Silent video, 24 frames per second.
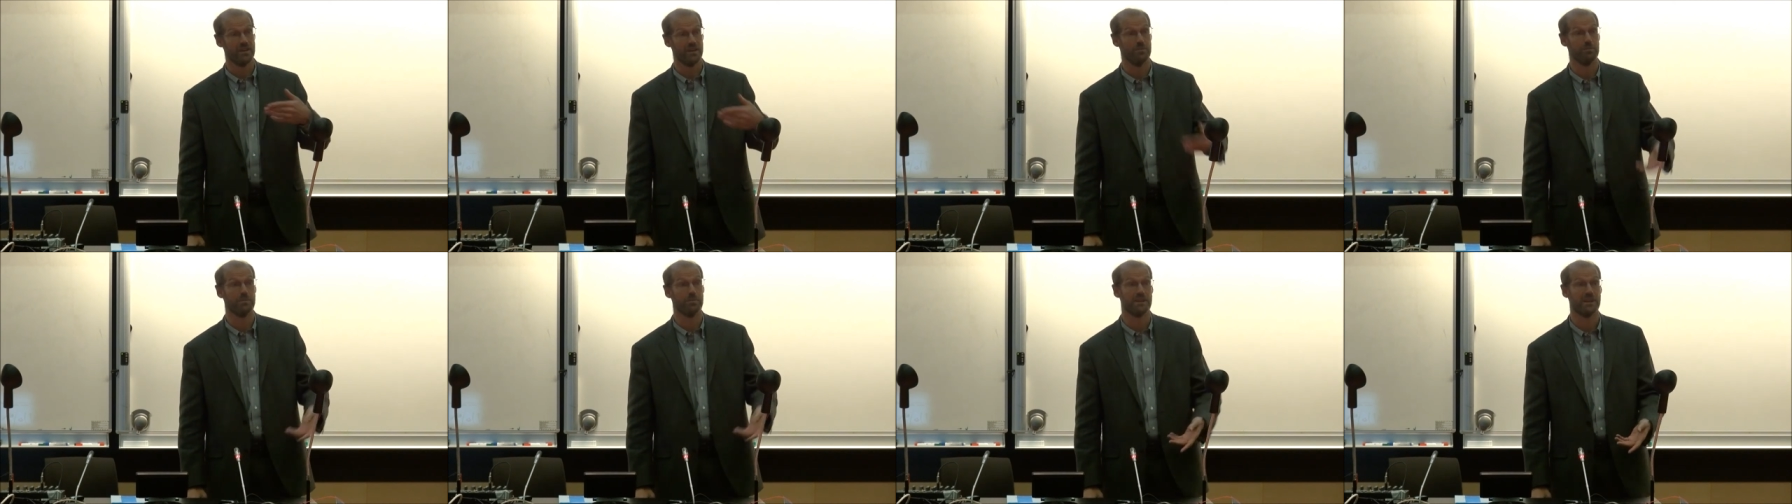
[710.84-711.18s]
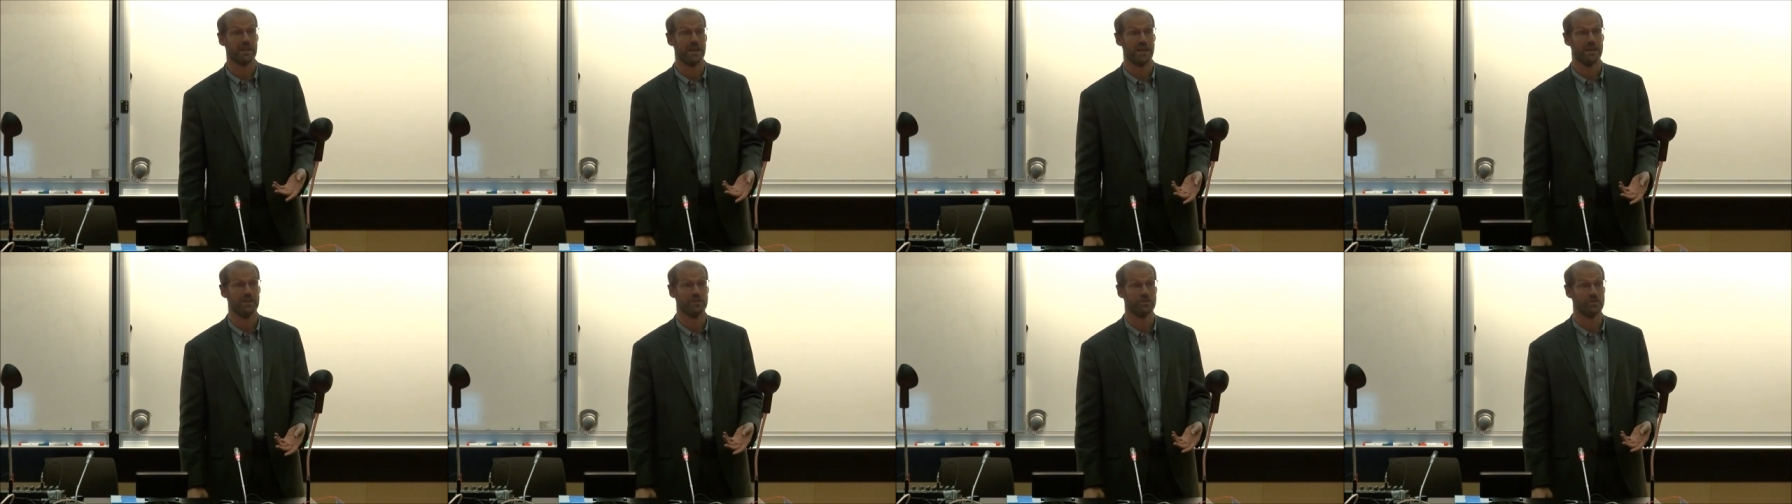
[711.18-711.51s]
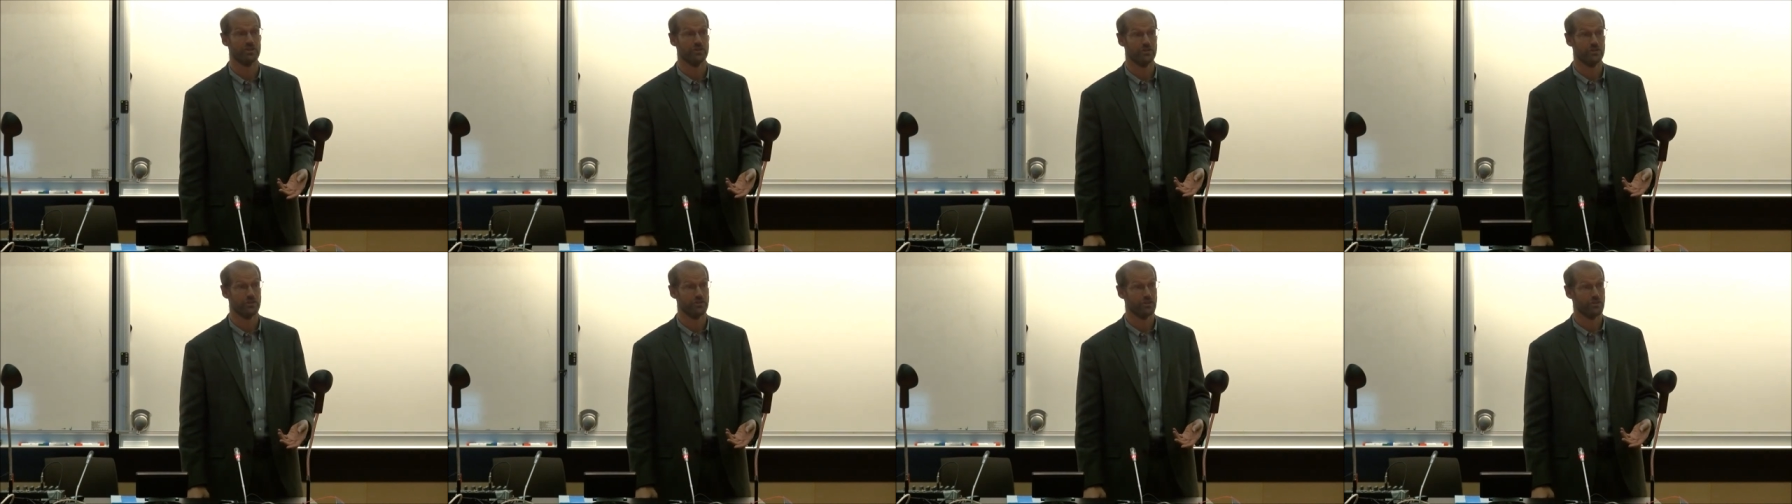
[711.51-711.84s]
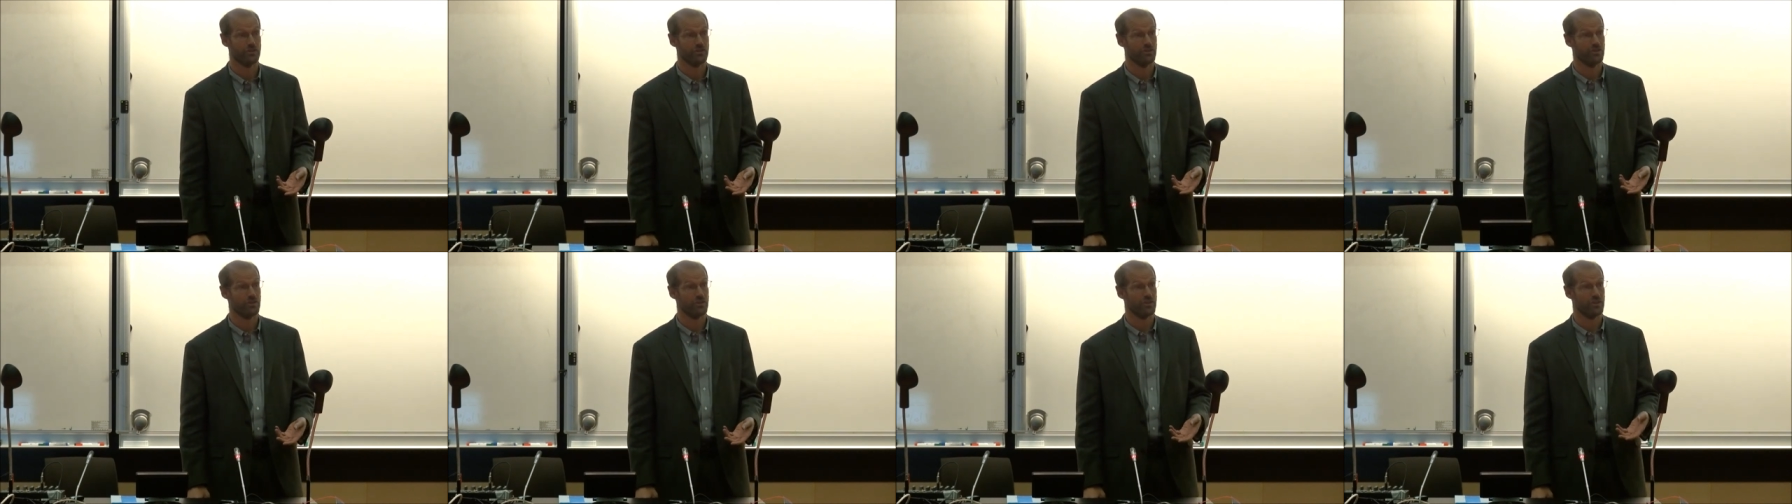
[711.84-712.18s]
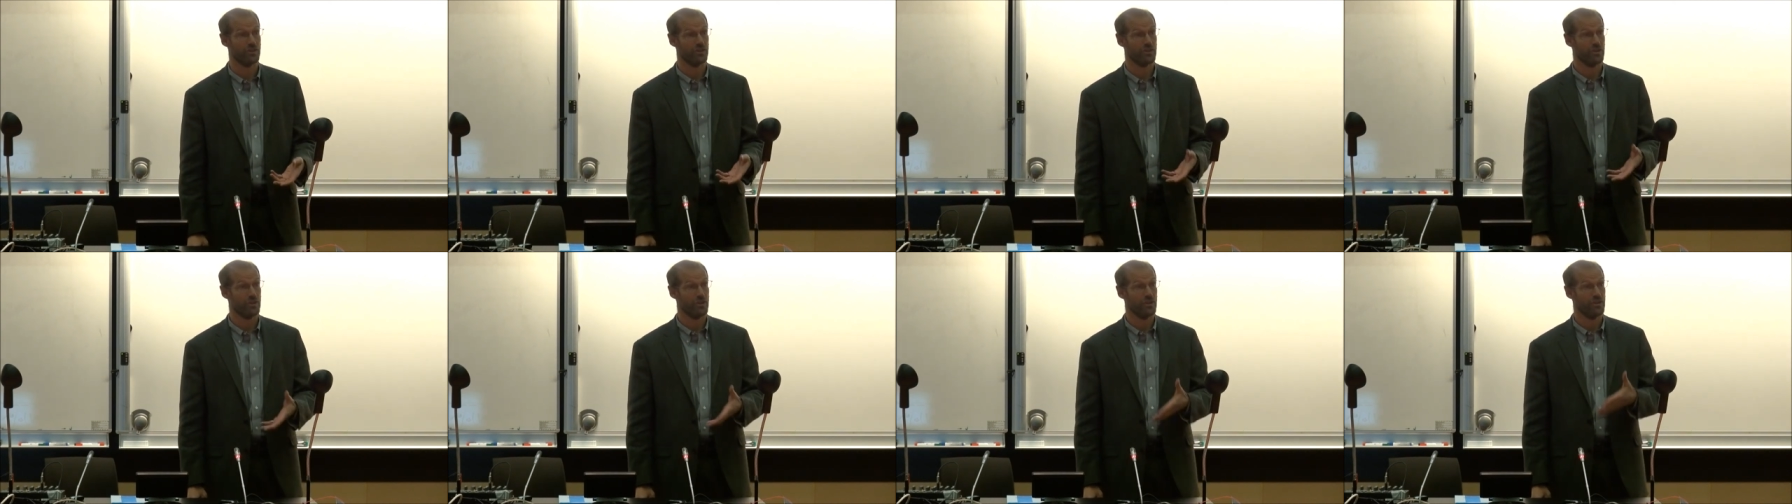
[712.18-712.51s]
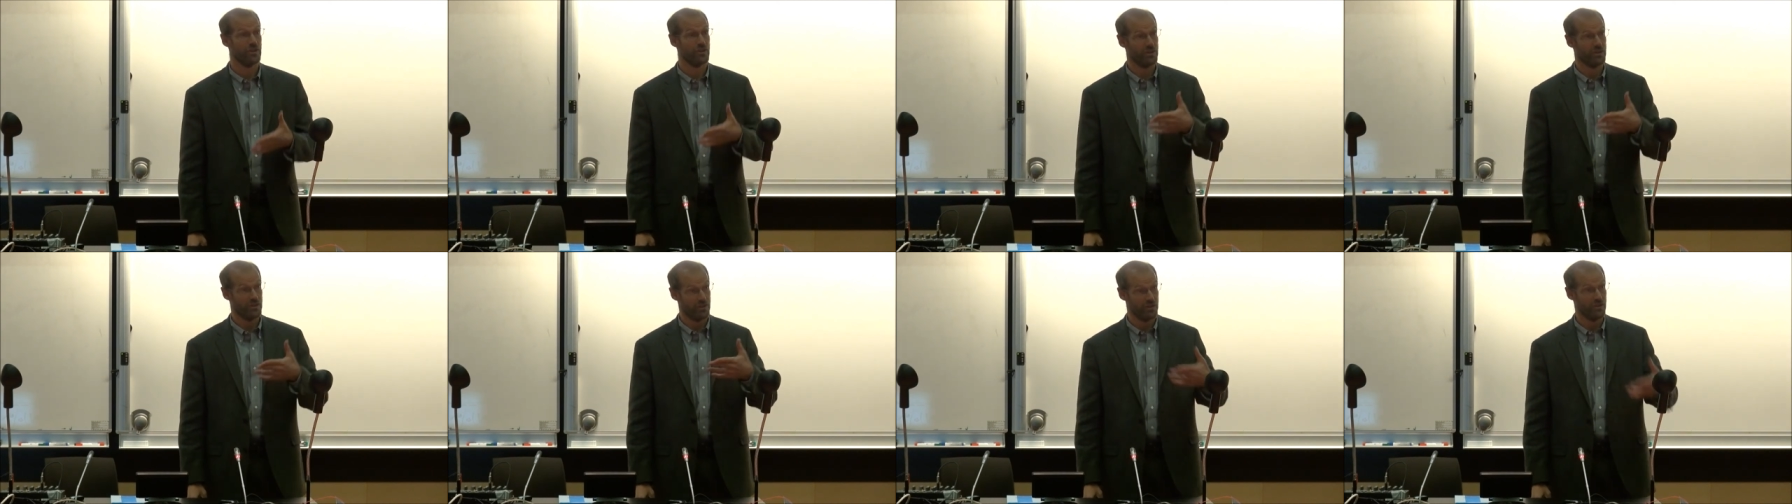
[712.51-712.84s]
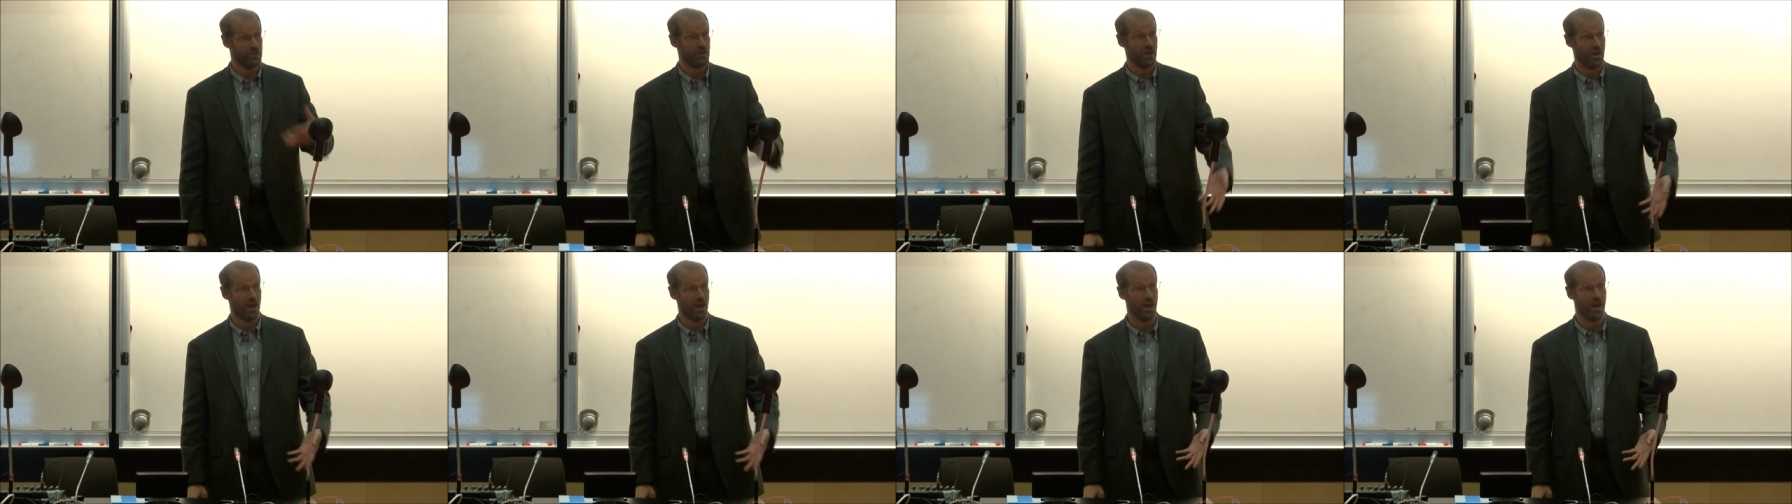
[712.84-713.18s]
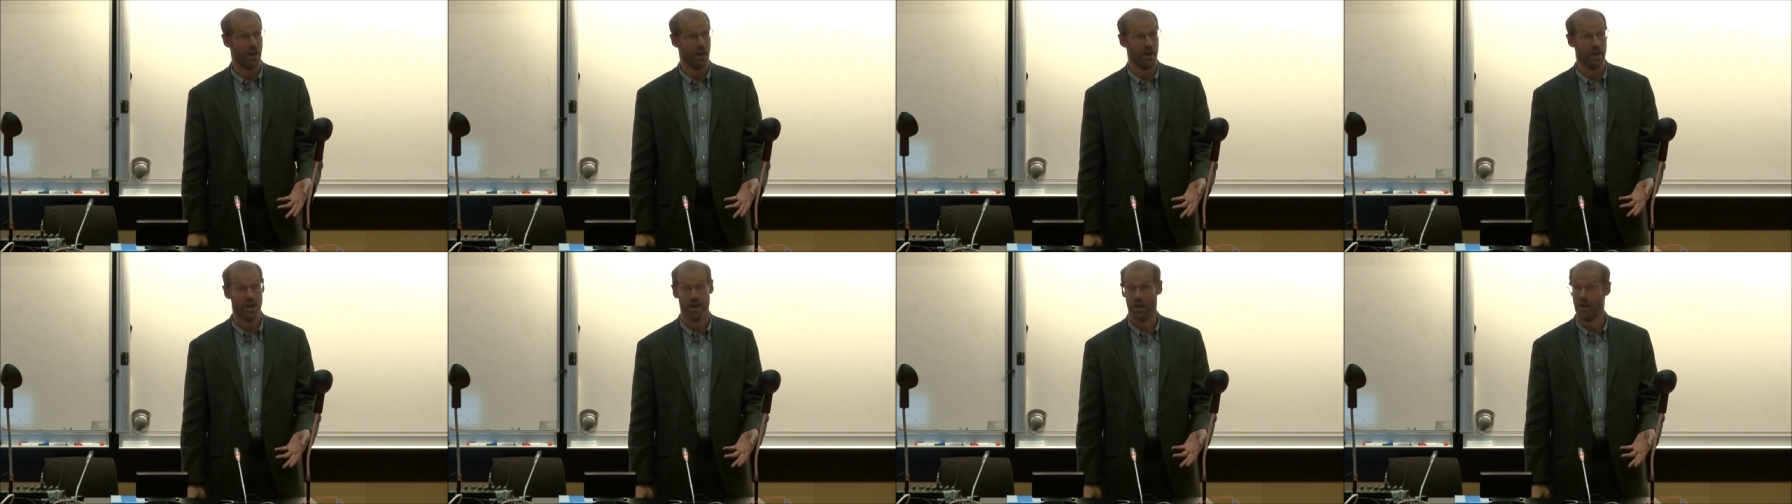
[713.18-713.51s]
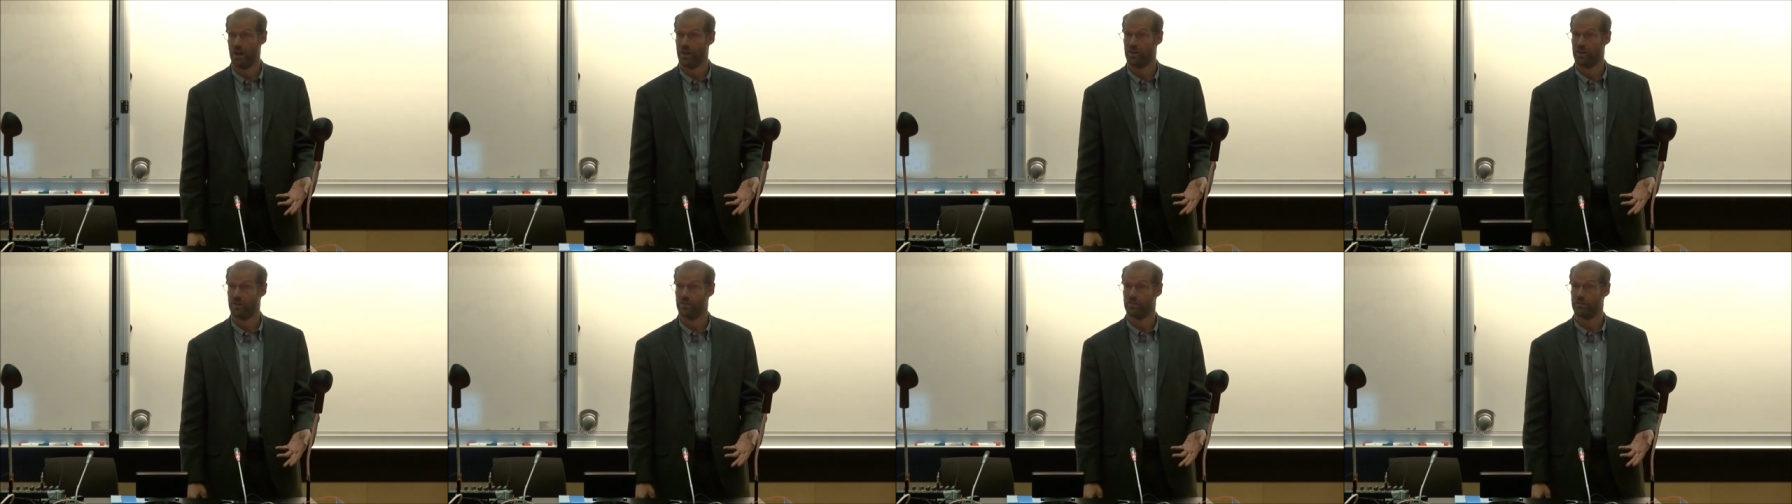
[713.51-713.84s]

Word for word: implications uh,